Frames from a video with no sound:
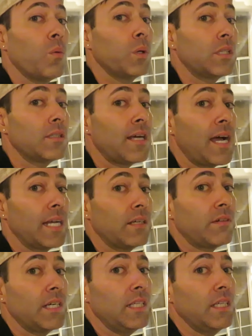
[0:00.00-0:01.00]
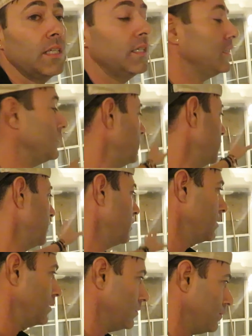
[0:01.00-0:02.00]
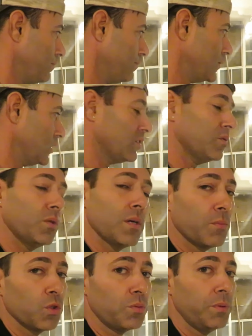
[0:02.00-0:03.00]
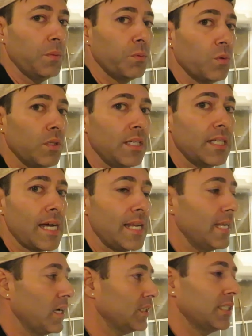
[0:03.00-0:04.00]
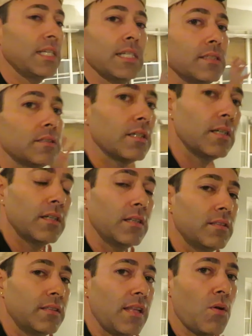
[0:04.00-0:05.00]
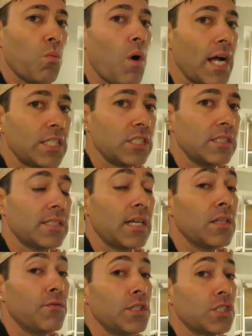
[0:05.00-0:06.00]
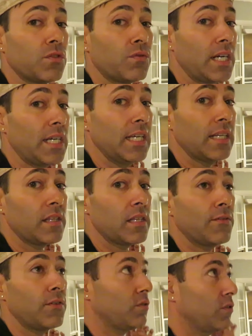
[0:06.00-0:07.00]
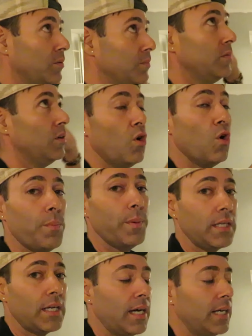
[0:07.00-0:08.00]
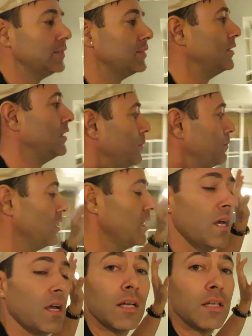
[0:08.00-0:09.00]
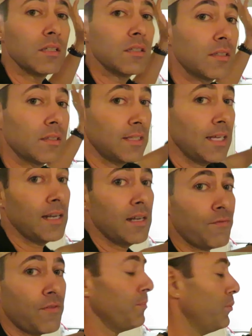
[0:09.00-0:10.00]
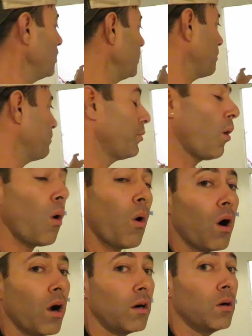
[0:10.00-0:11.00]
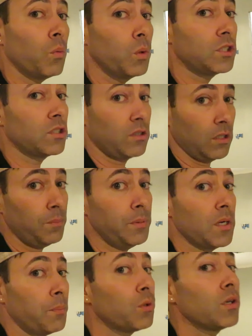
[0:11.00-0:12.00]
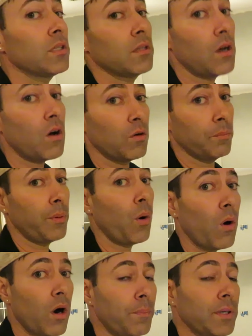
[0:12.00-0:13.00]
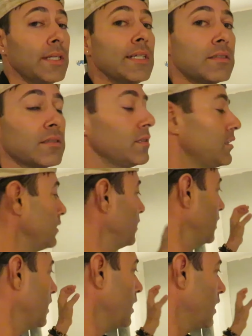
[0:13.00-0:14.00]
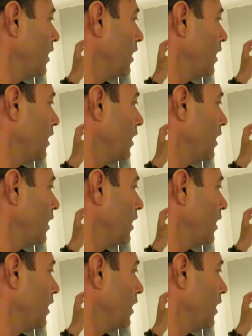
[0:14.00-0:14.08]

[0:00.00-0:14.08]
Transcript: going with the dining right here, this is where most people eat at nowadays. They watching television right here in the living room, open concept. Then if I'm putting a bar, which is gonna be a pretty long bar, peninsula,